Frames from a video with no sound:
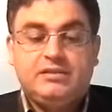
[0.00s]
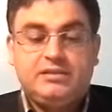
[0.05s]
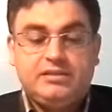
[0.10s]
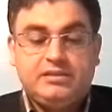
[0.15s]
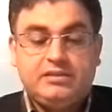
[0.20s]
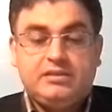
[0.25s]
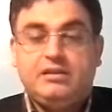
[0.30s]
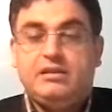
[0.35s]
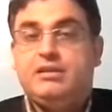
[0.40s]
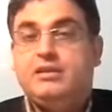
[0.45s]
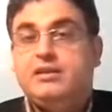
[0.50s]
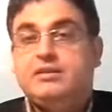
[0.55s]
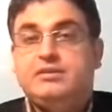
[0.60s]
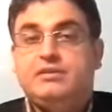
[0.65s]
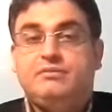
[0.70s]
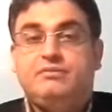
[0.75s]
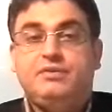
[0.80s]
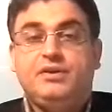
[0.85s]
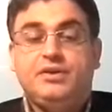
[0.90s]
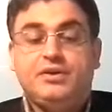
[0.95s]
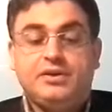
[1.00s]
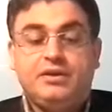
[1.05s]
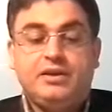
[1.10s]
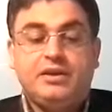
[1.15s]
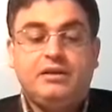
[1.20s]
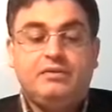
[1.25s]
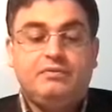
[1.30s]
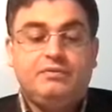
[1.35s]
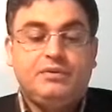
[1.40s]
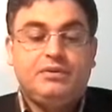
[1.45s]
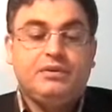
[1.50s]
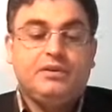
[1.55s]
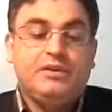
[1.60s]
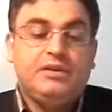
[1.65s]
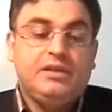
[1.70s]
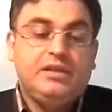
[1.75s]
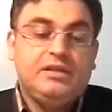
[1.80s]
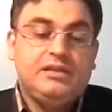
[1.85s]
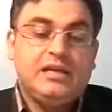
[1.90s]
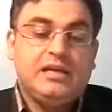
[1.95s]
There is a figure here, figure
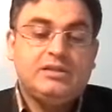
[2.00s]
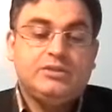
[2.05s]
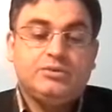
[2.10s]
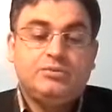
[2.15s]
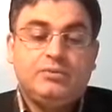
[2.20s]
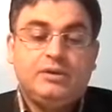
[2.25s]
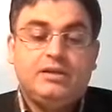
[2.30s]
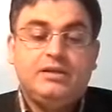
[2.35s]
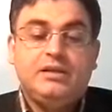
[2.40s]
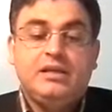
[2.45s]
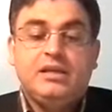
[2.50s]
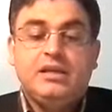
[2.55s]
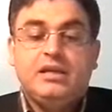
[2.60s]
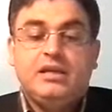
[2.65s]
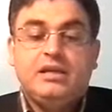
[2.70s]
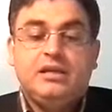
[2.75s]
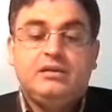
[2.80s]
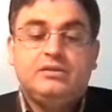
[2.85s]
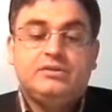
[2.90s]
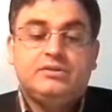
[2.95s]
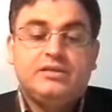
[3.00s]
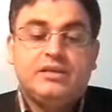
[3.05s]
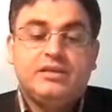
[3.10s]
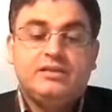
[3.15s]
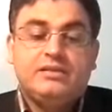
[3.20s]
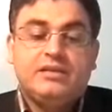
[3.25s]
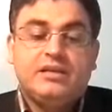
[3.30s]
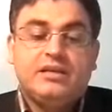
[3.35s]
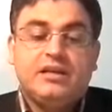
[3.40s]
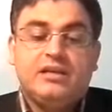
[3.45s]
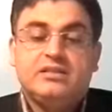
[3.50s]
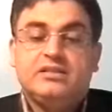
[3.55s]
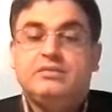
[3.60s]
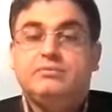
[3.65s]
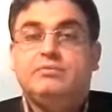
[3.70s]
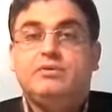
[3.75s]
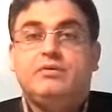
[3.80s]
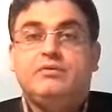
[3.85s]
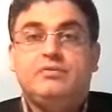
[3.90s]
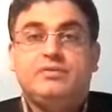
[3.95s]
3-1, illustrates the
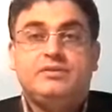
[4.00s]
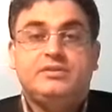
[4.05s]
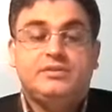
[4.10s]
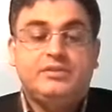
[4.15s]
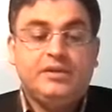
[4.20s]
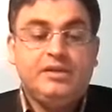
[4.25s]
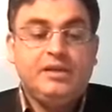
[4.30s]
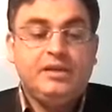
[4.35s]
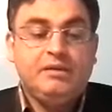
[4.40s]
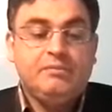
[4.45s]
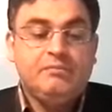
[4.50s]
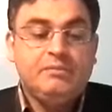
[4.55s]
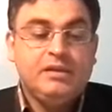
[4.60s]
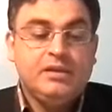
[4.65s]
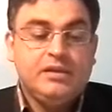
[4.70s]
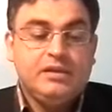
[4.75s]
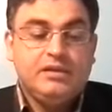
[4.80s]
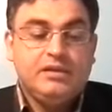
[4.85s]
concept of a stream